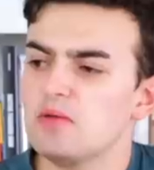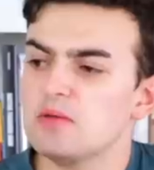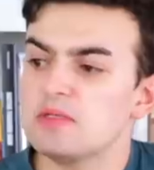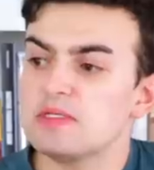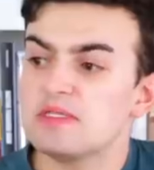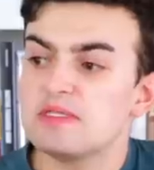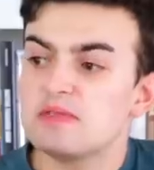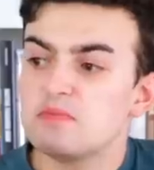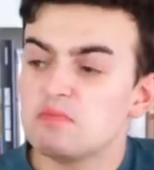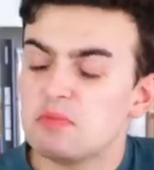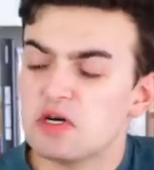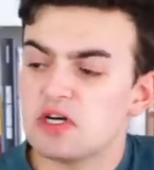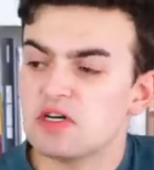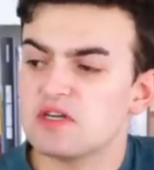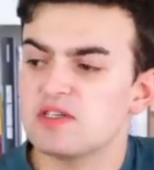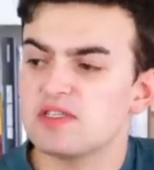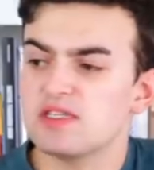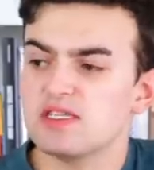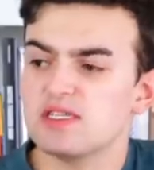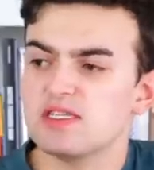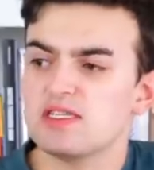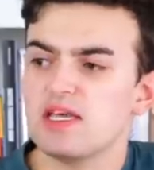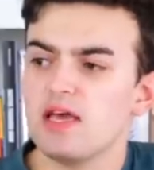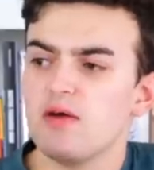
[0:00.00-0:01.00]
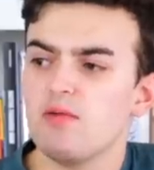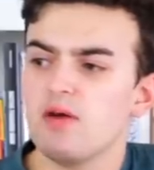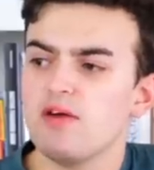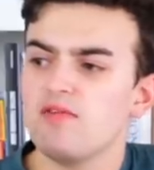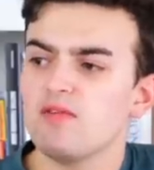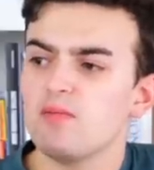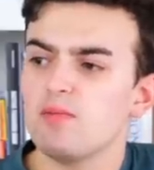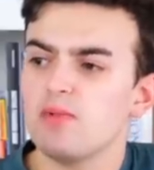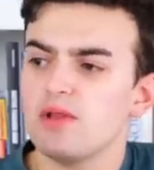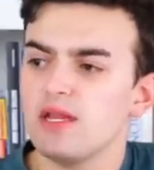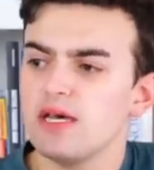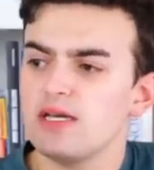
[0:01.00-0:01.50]
would personally say. We
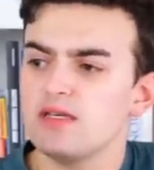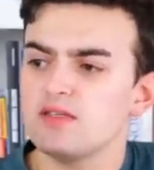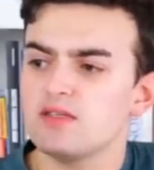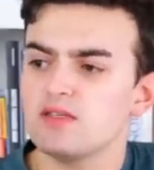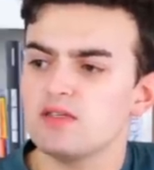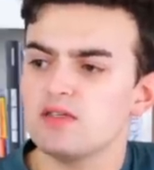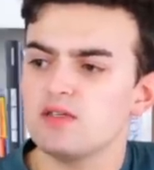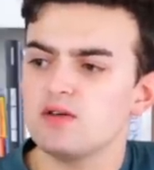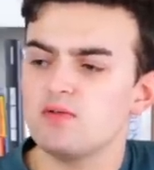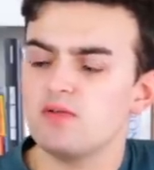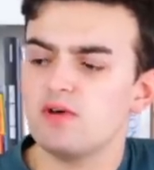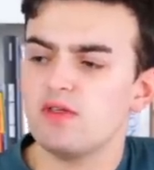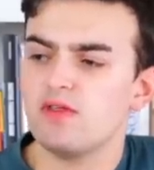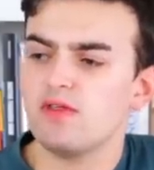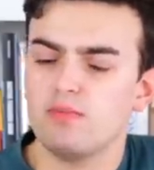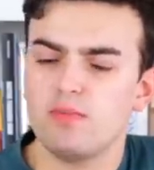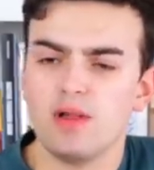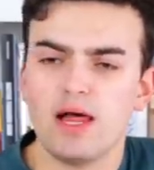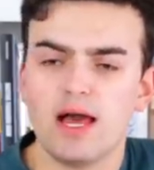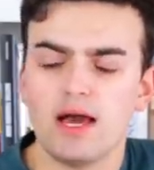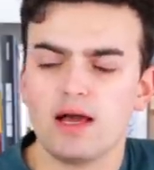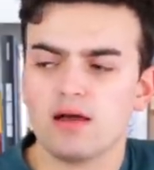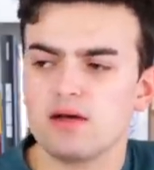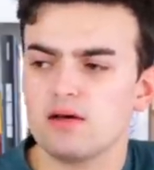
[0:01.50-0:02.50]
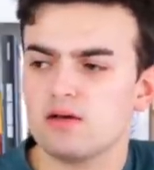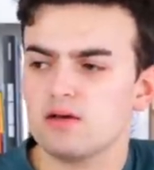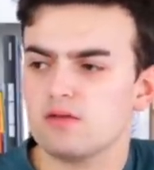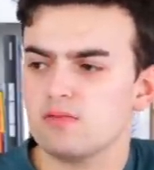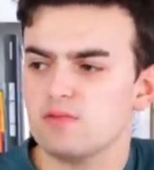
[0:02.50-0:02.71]
have a blazer with black